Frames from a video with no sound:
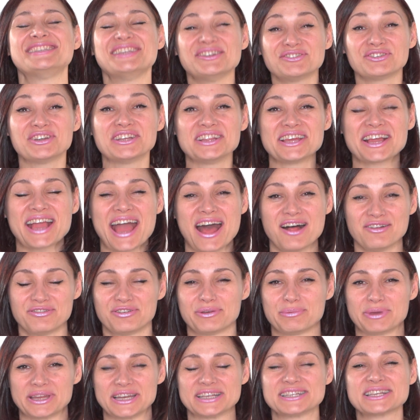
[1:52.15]
Cyrillic
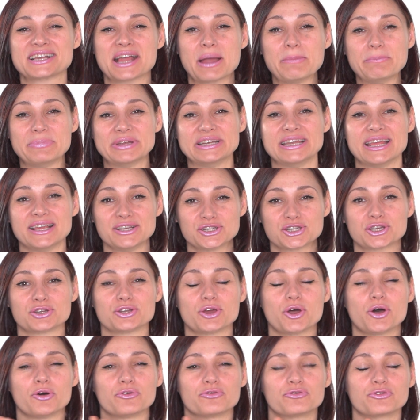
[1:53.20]
alphabet is a combination
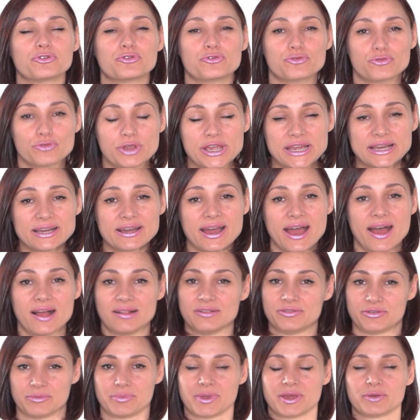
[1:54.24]
of Greek
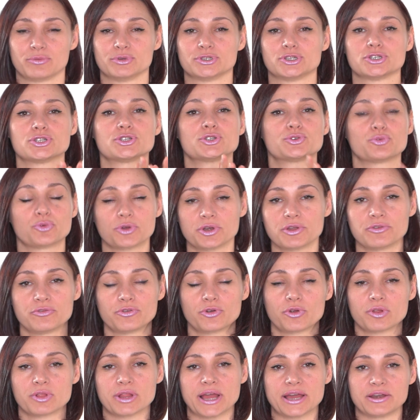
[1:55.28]
alphabet, which is
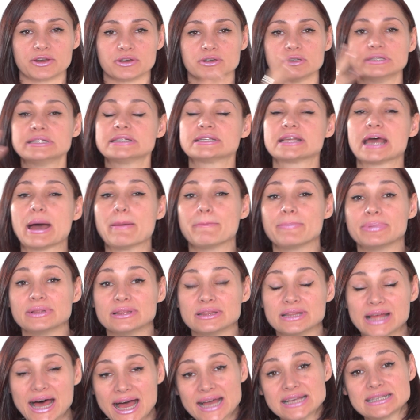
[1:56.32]
24 letters,
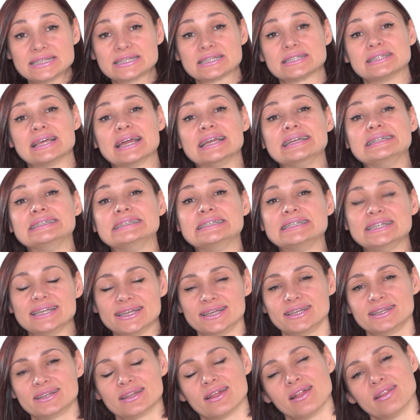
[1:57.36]
plus
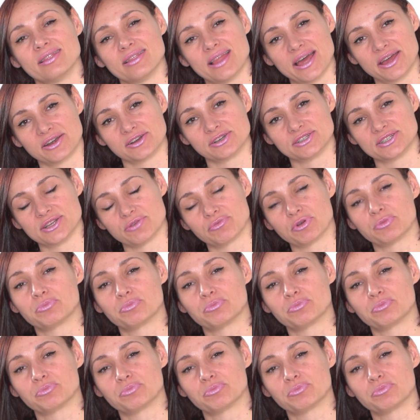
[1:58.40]
19 letters that